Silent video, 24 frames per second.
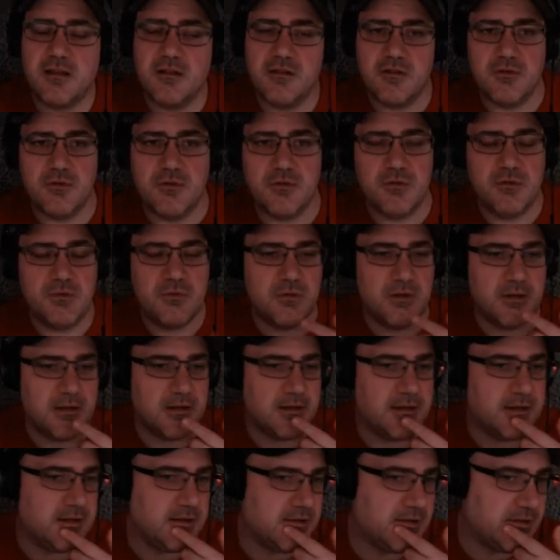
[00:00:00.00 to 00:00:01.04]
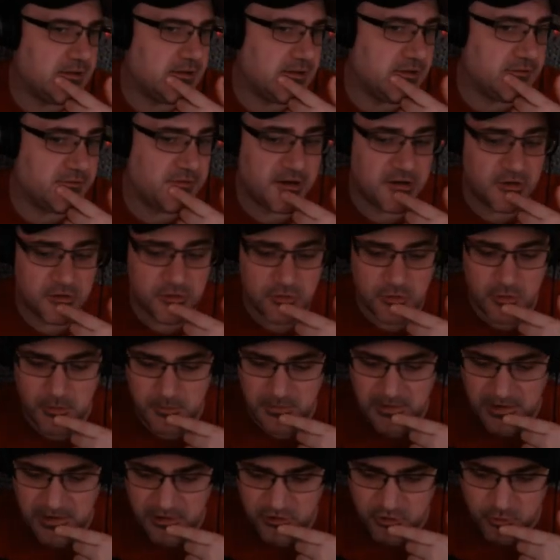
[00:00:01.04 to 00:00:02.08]
do
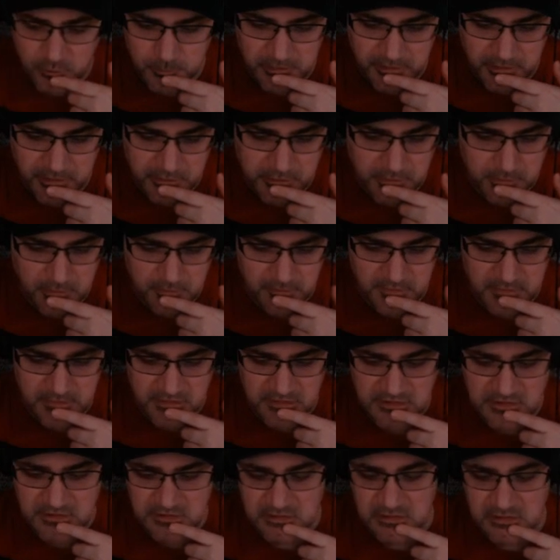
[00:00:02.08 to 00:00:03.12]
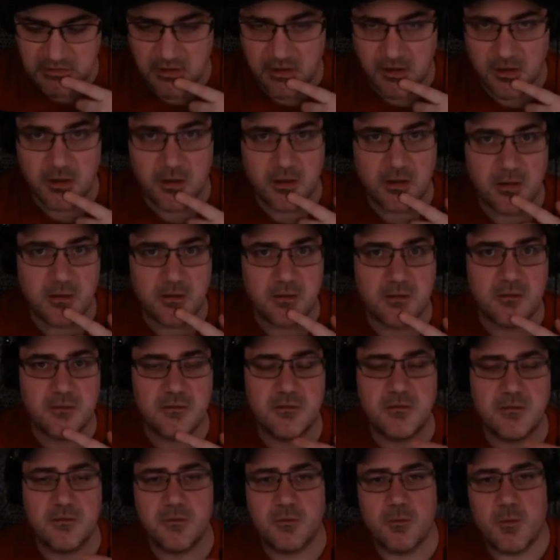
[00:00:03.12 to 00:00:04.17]
an actual playthrough of this
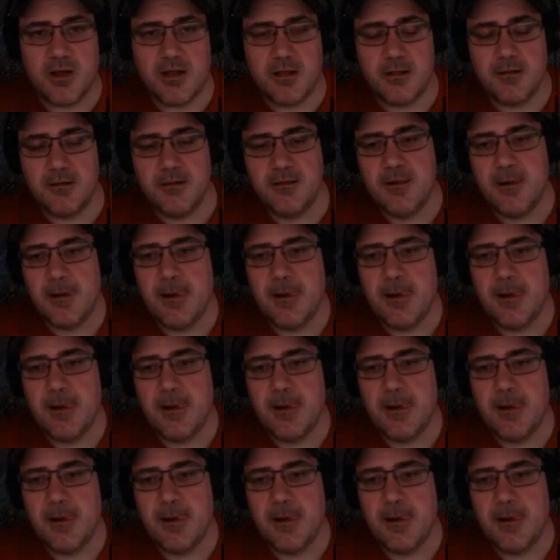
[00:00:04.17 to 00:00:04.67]
well.